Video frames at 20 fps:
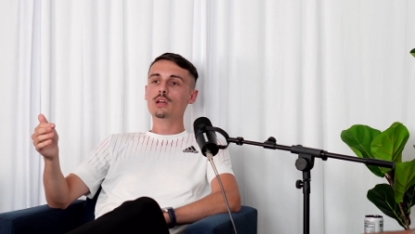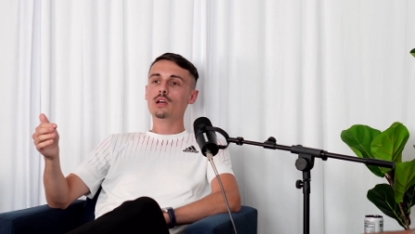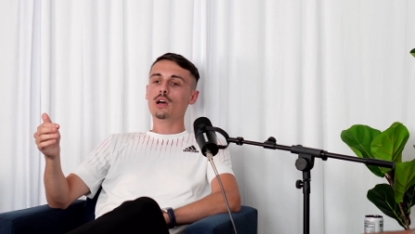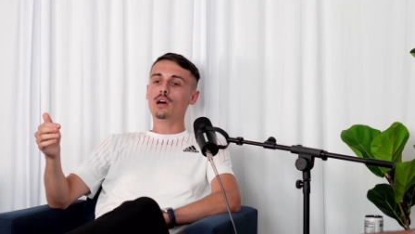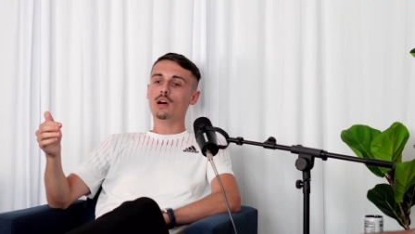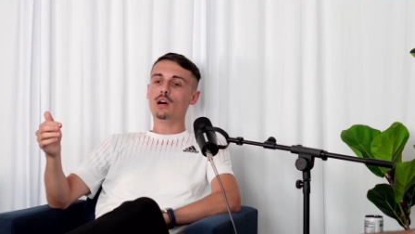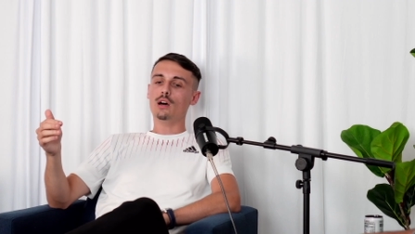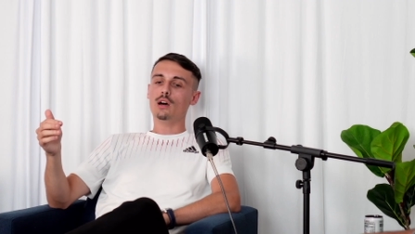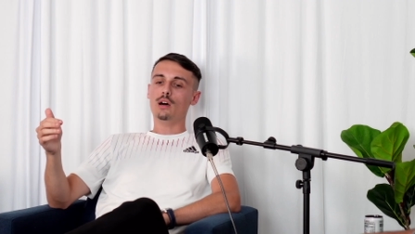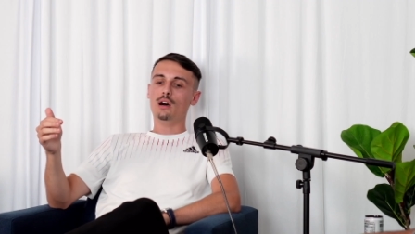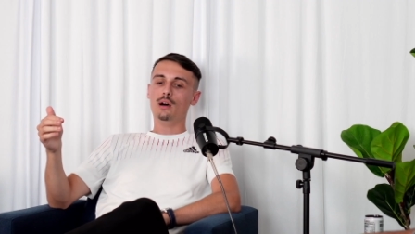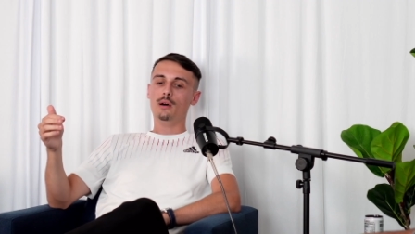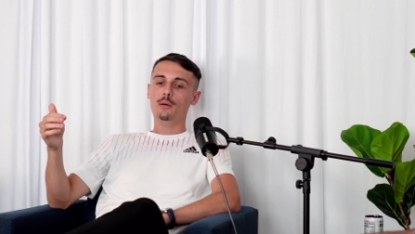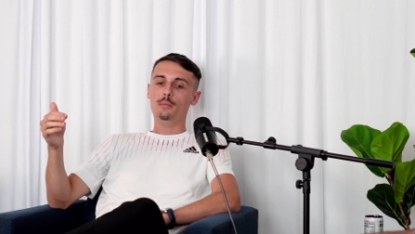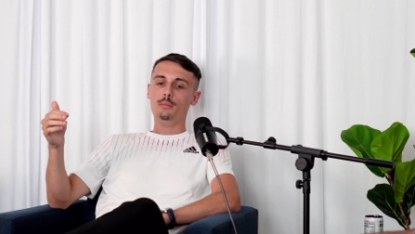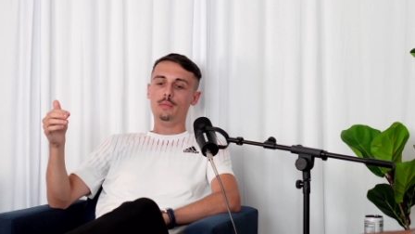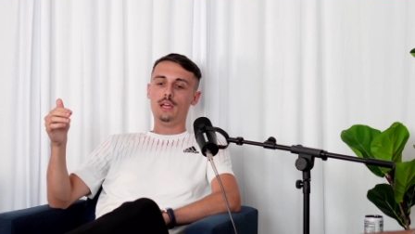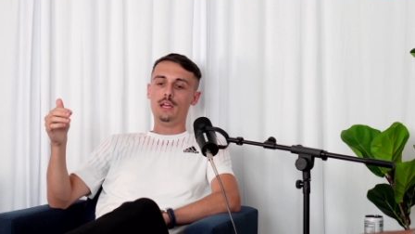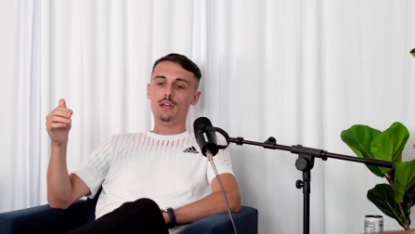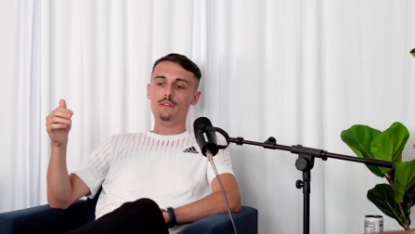
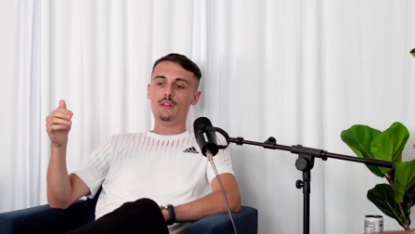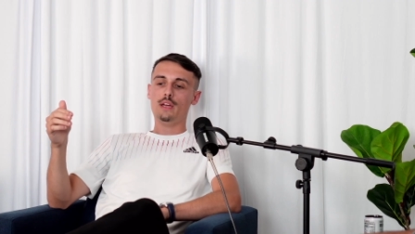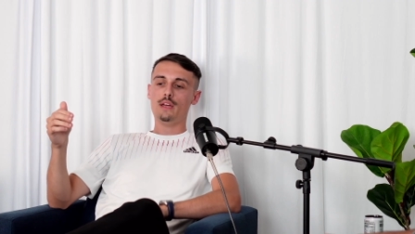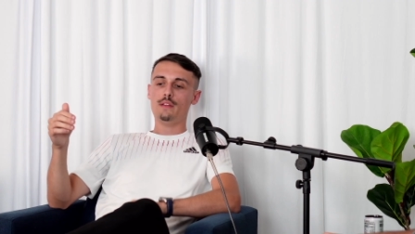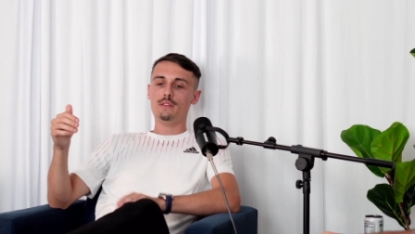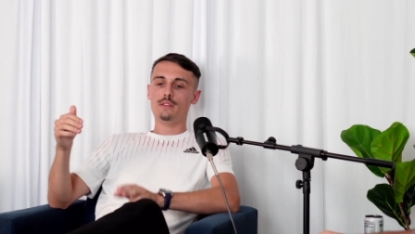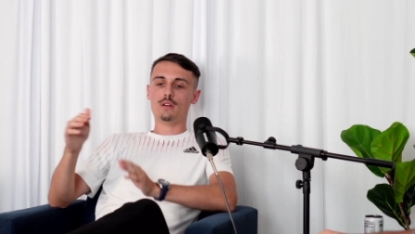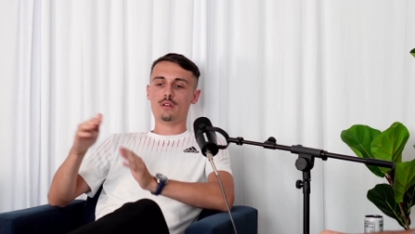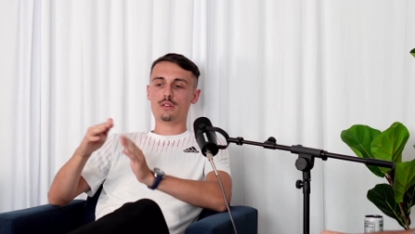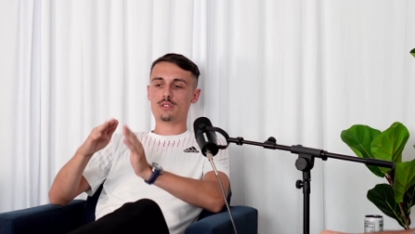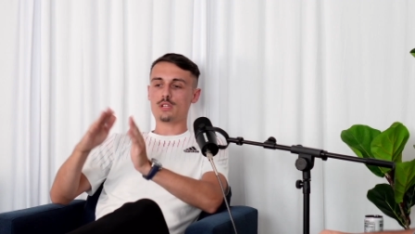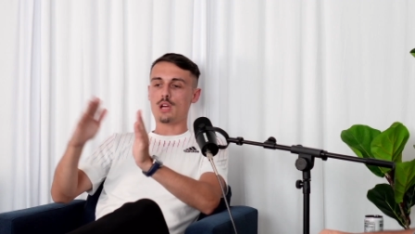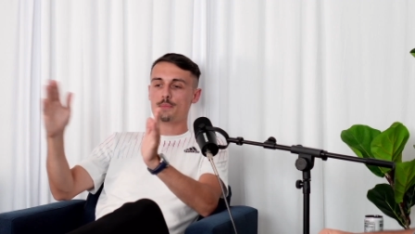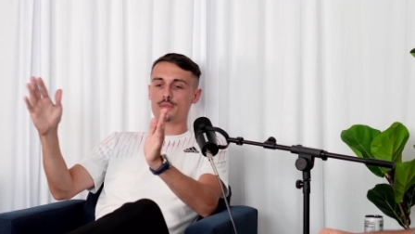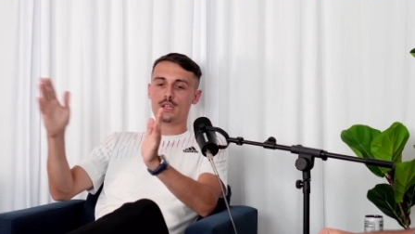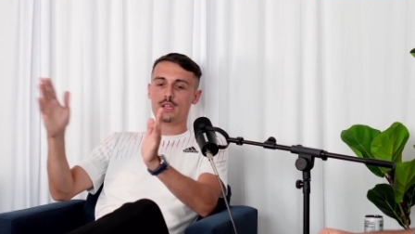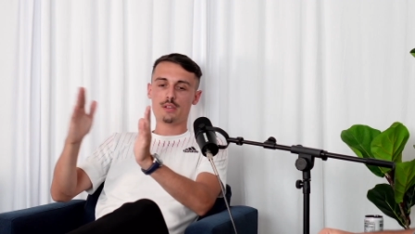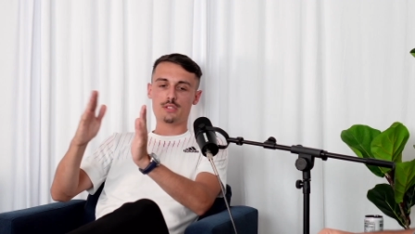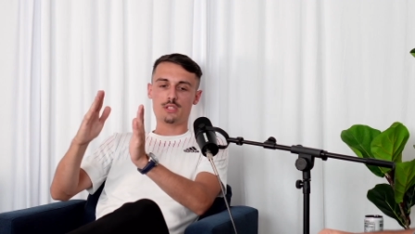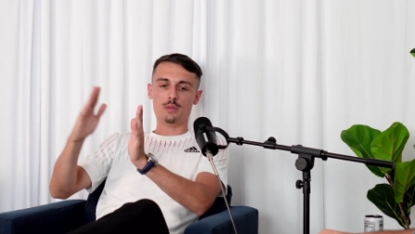And then there's
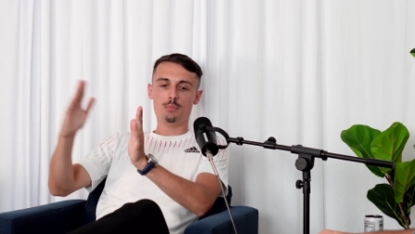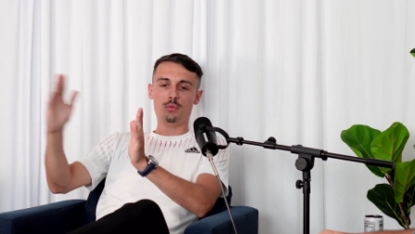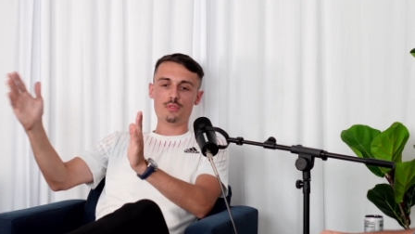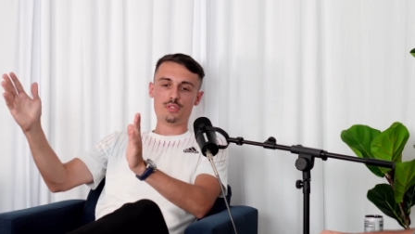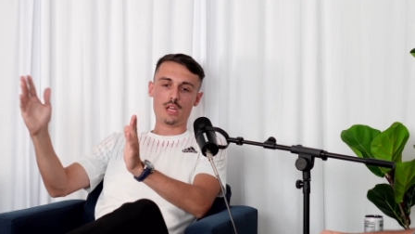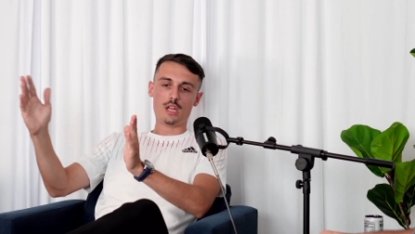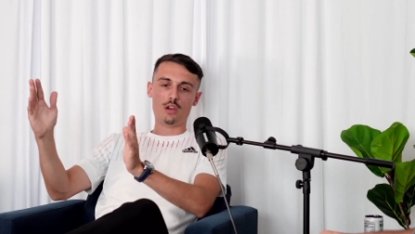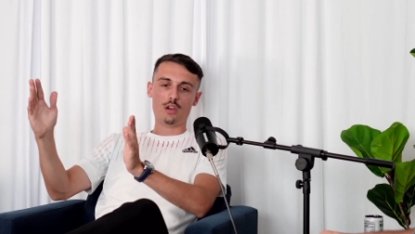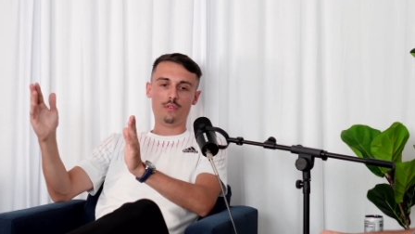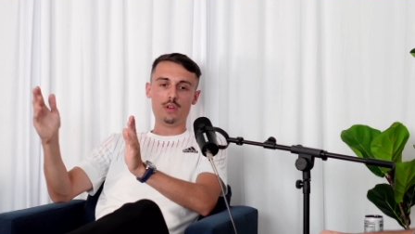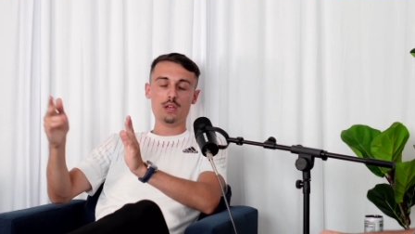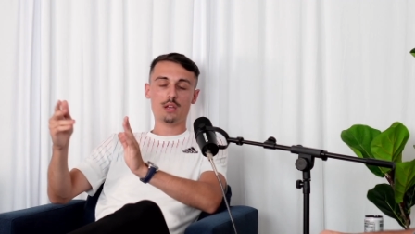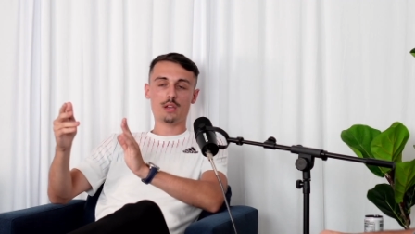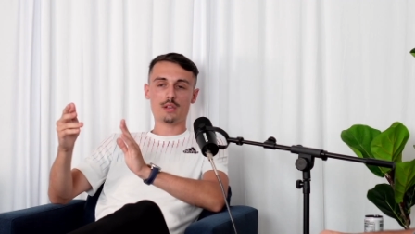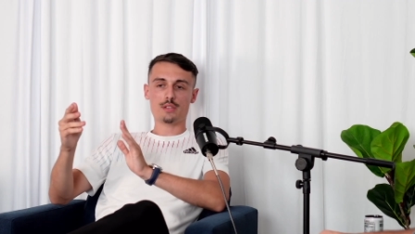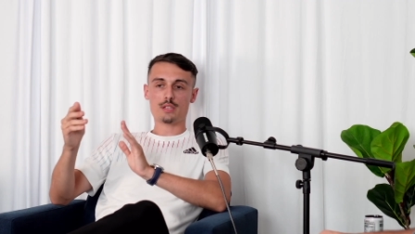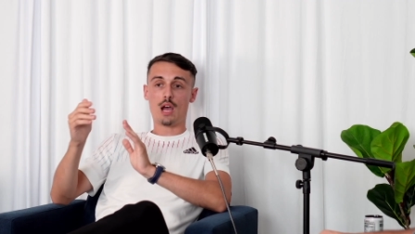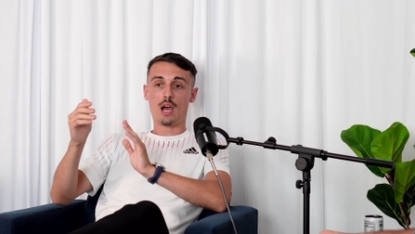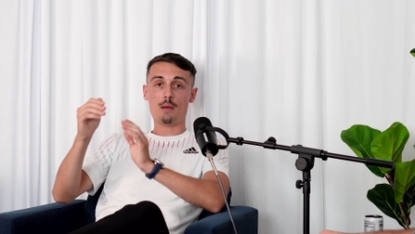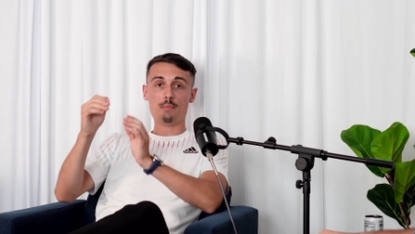upsells to boost AOV
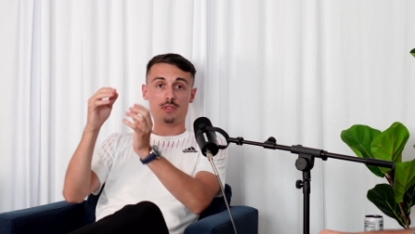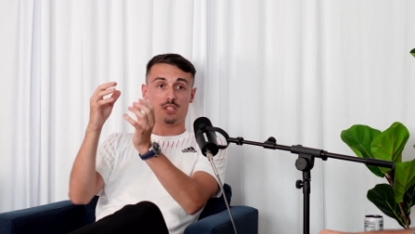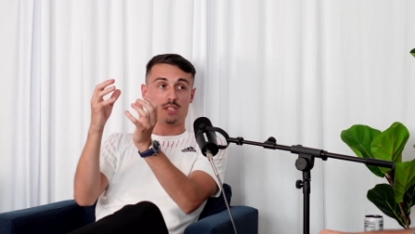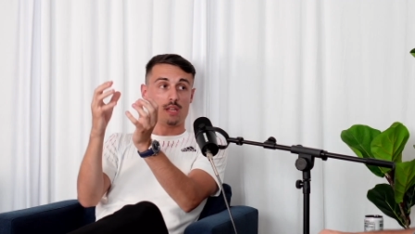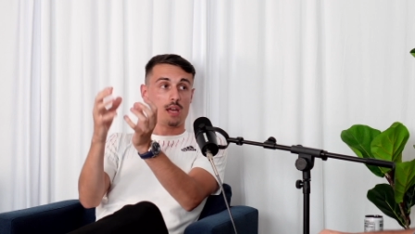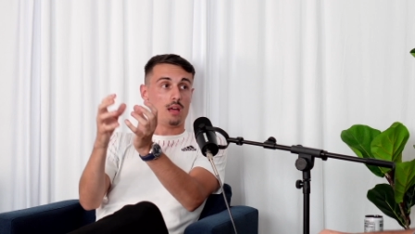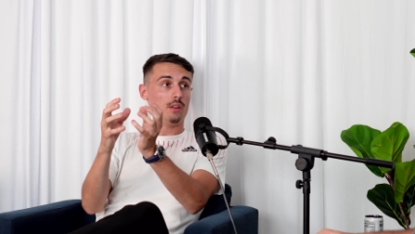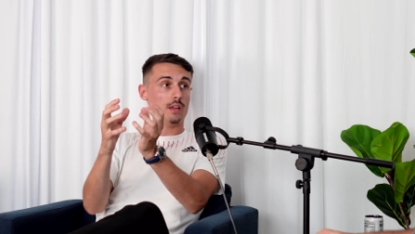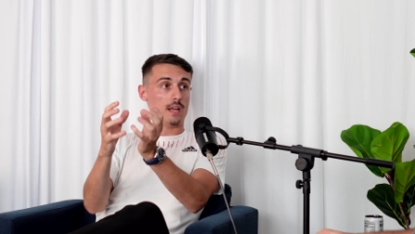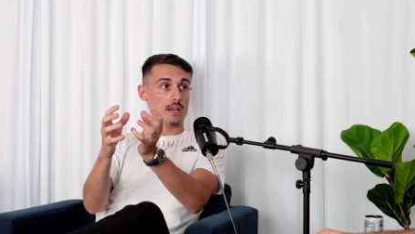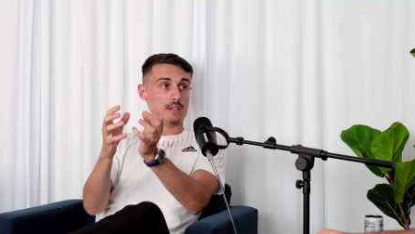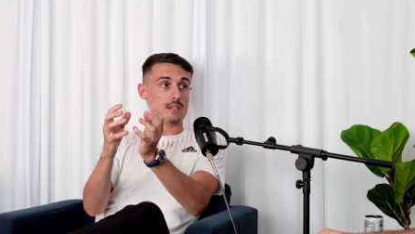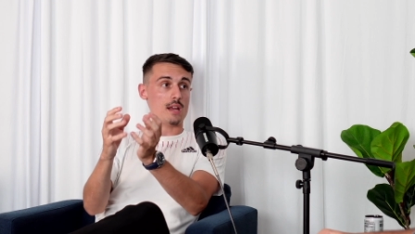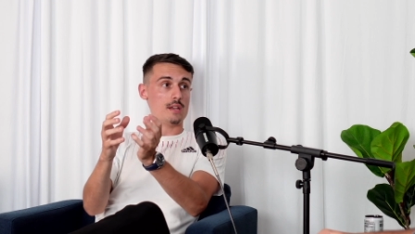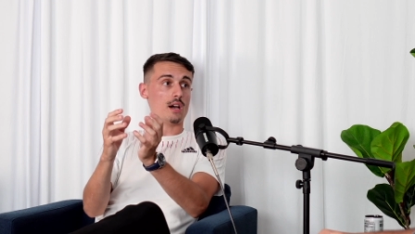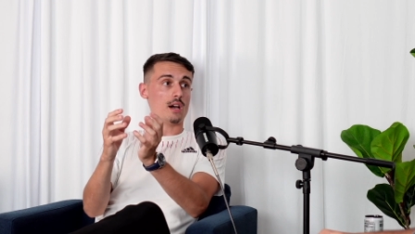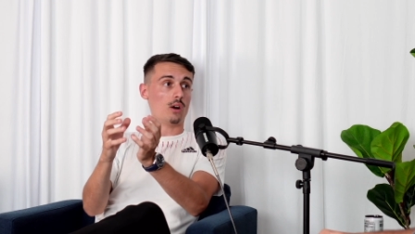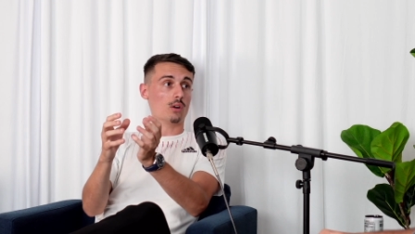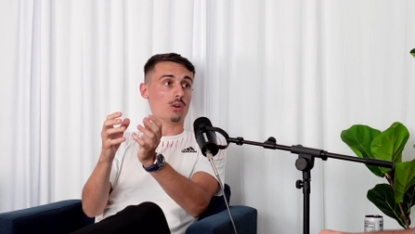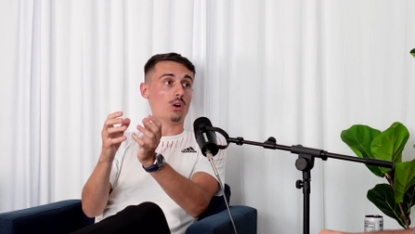because I'm selling a $10
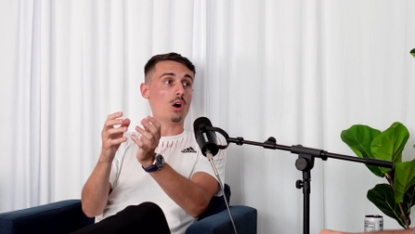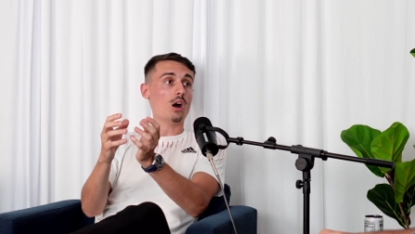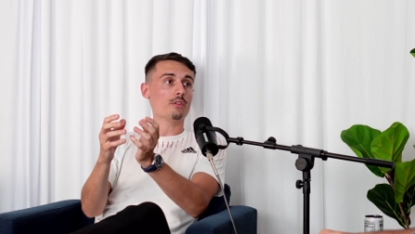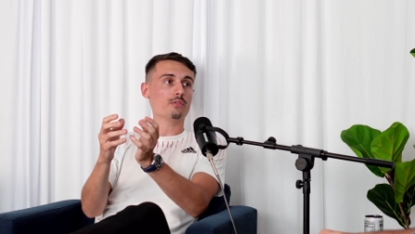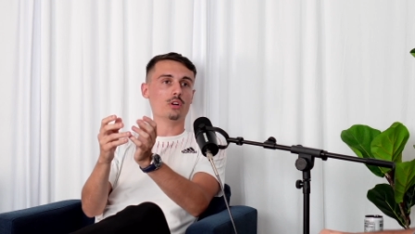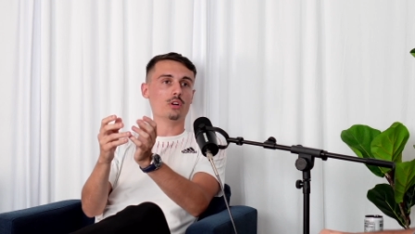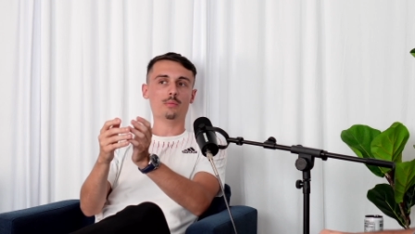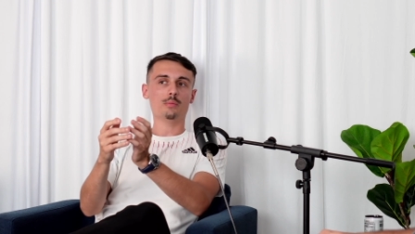offer,